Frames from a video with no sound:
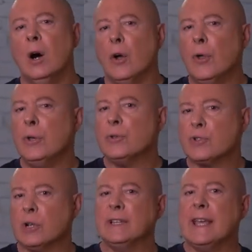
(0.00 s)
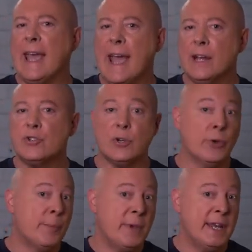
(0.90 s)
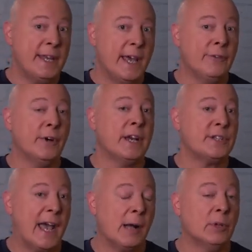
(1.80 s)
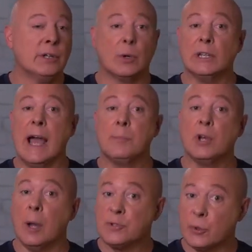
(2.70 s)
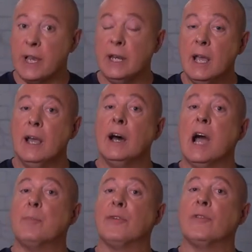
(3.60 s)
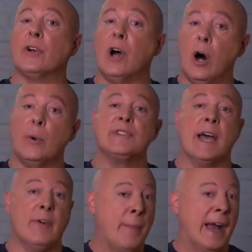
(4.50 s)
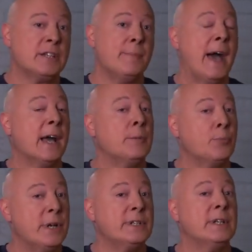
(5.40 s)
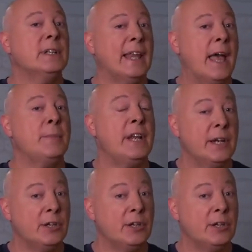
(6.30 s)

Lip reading: Although you certainly can show the PDF on a tablet or laptop screen, I prefer to always have a back-to-back printed laminated